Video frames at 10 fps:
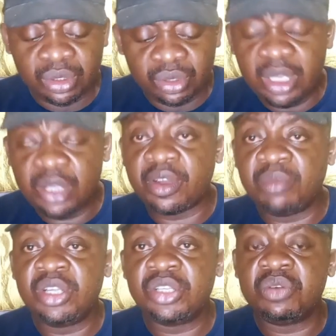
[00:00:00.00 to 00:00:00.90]
So this
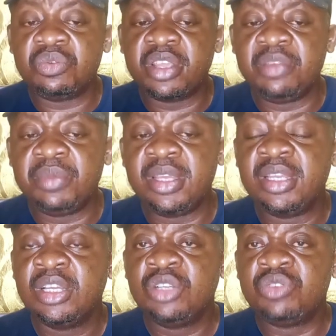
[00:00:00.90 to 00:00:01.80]
formulation will give
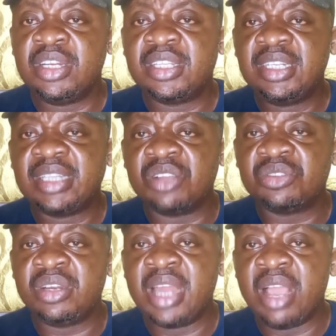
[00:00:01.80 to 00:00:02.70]
me
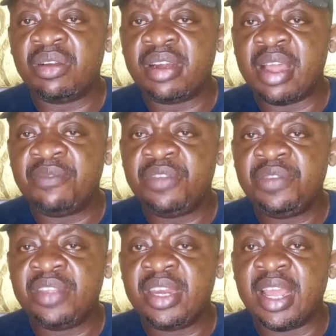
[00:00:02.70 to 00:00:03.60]

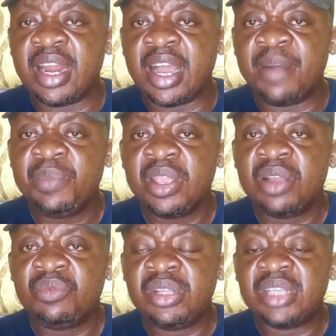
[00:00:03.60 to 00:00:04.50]
23,950 naira,
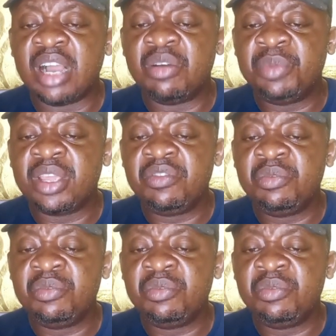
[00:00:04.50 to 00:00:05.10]
which will be